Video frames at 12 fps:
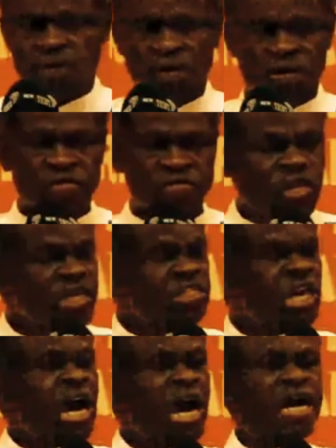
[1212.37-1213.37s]
This
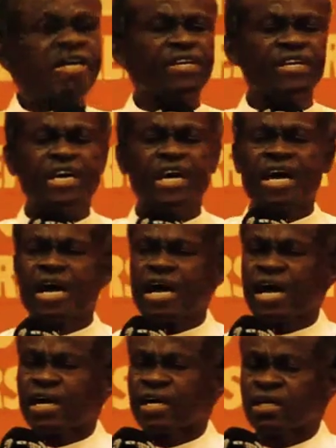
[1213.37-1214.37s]

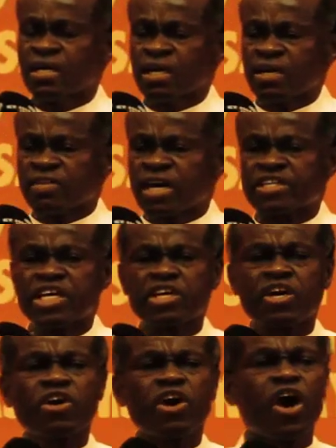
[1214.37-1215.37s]
idea that
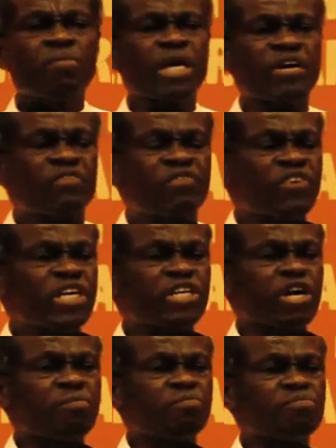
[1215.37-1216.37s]
economic
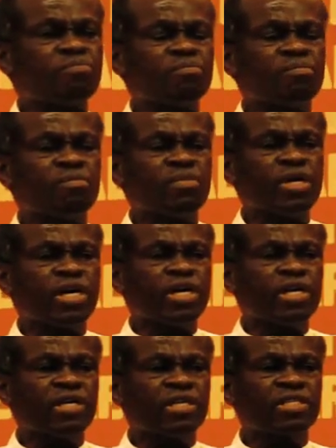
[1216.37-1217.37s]
freedom
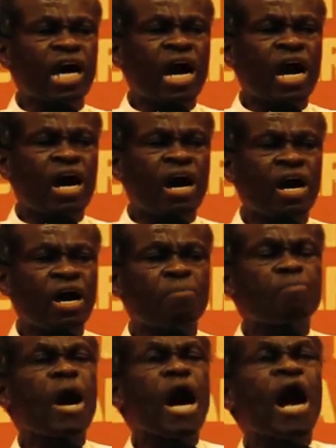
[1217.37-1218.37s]
is a
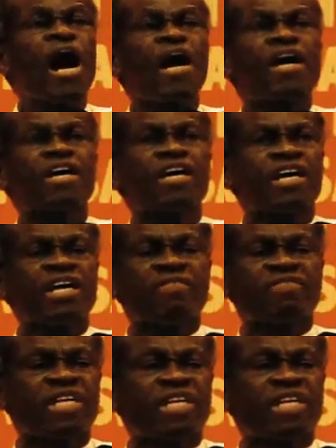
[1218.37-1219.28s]
pie in the